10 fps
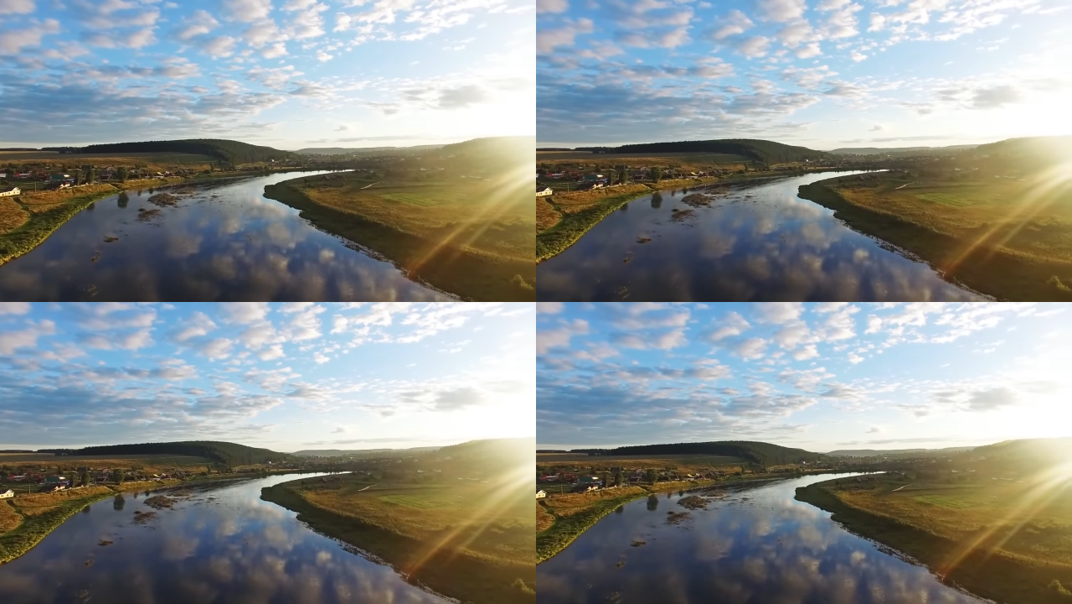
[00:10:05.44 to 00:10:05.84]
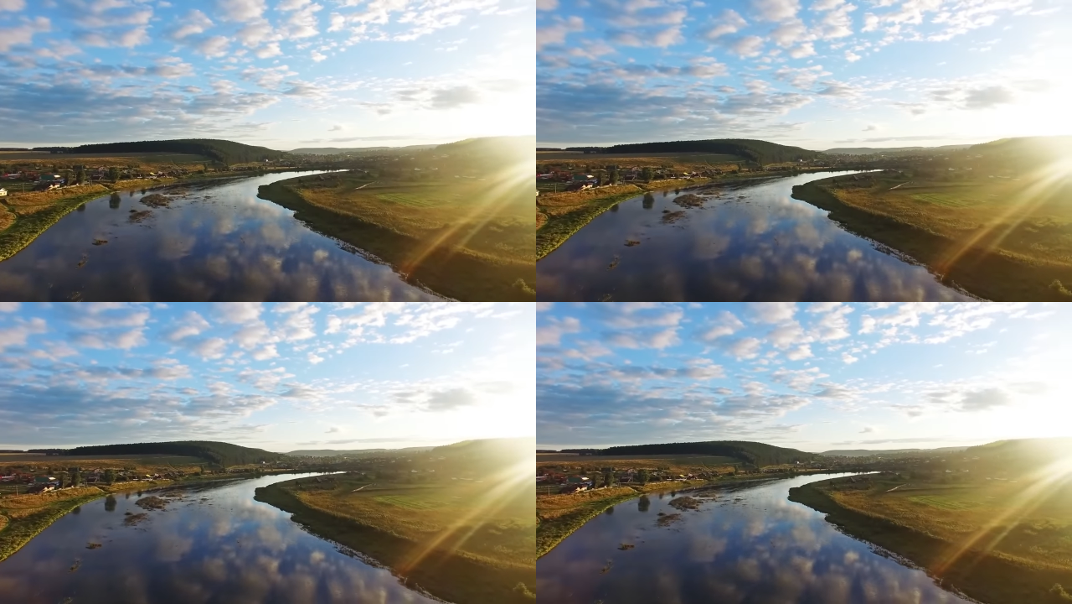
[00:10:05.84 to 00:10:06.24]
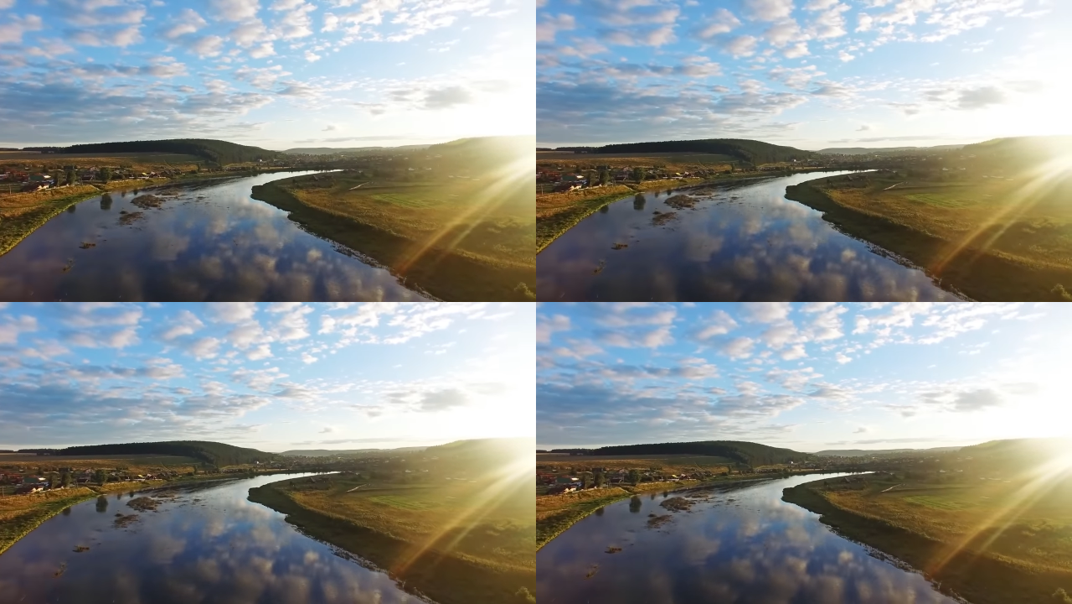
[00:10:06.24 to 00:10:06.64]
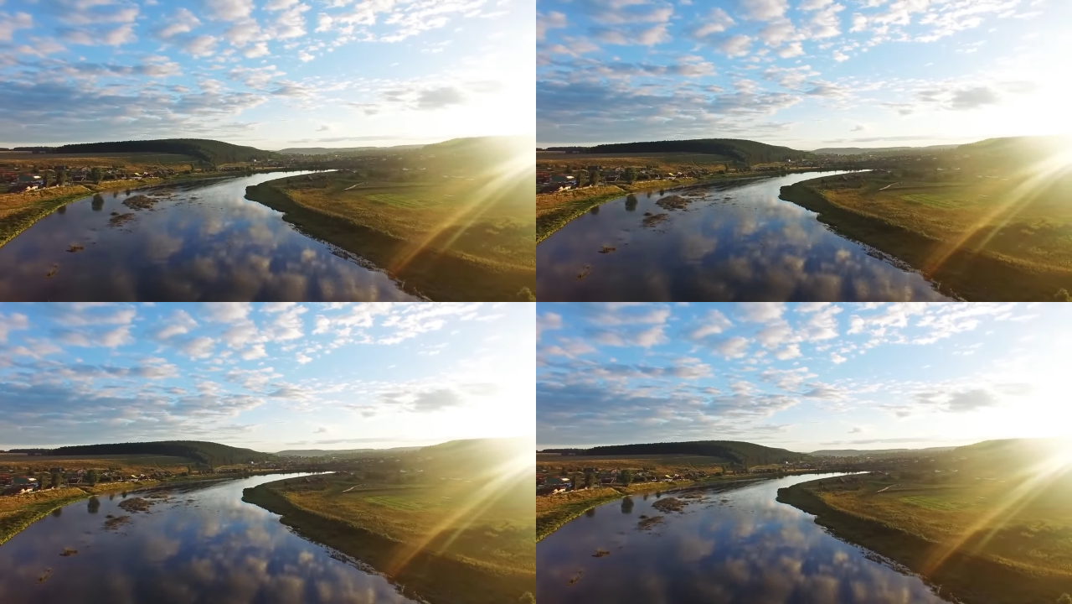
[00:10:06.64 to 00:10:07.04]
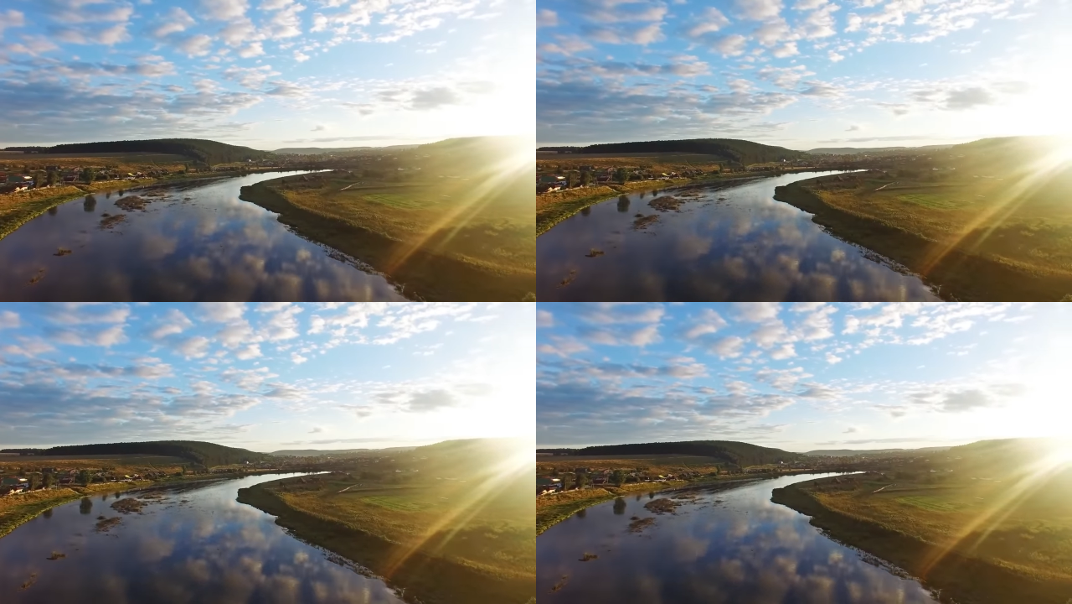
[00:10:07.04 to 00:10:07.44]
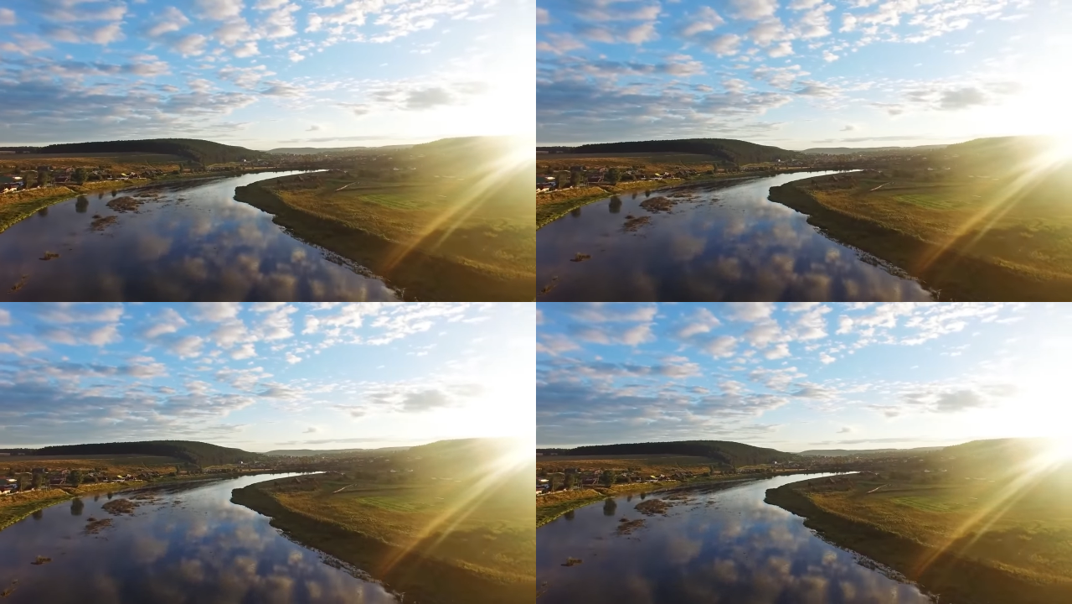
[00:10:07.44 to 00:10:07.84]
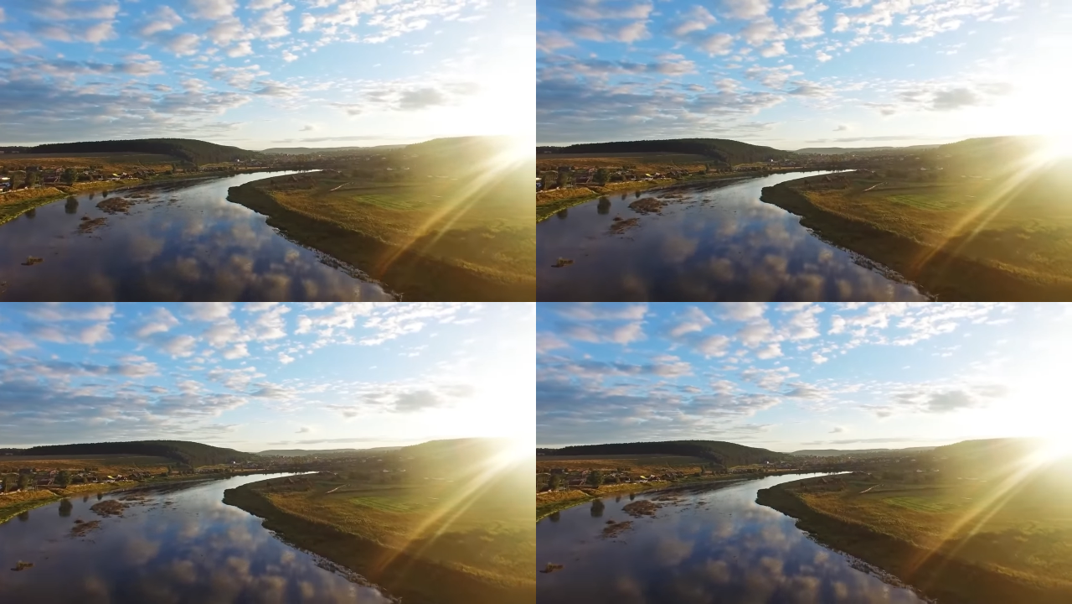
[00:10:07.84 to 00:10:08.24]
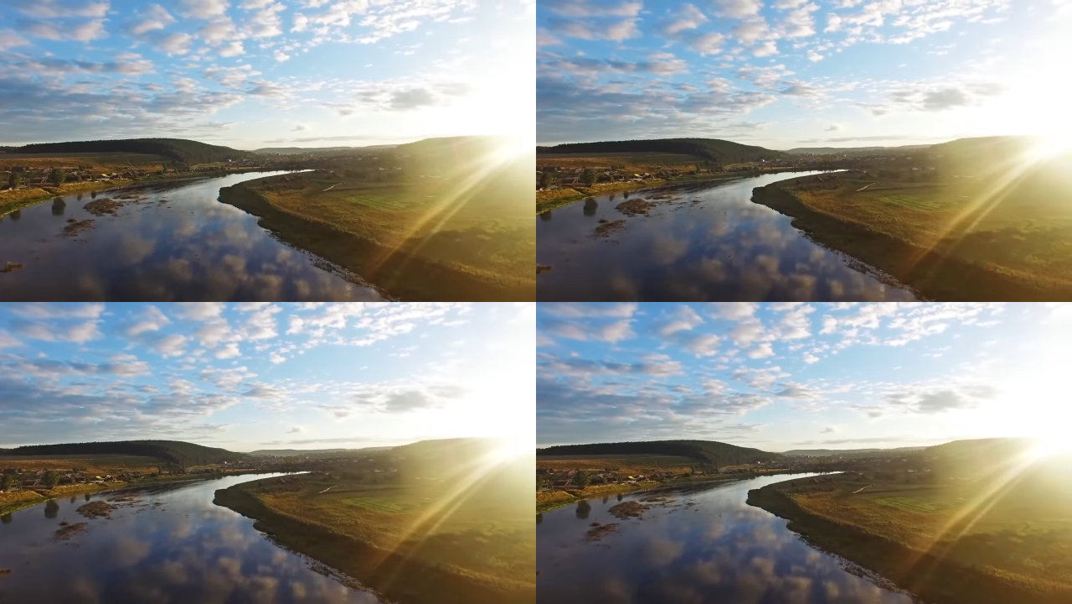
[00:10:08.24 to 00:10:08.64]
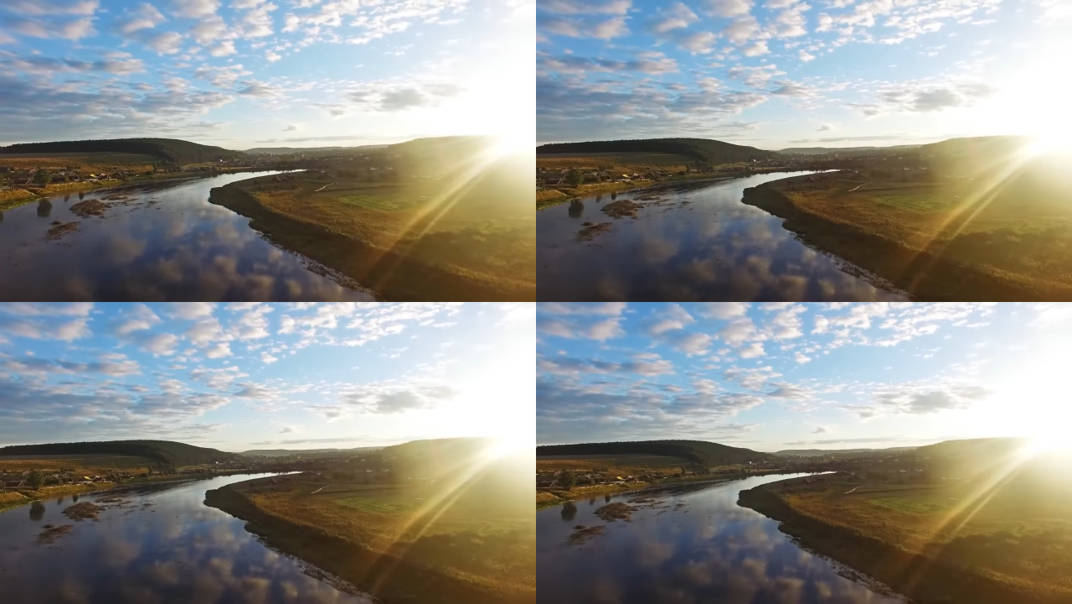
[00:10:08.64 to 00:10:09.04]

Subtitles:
Nobody's mouth can be seen.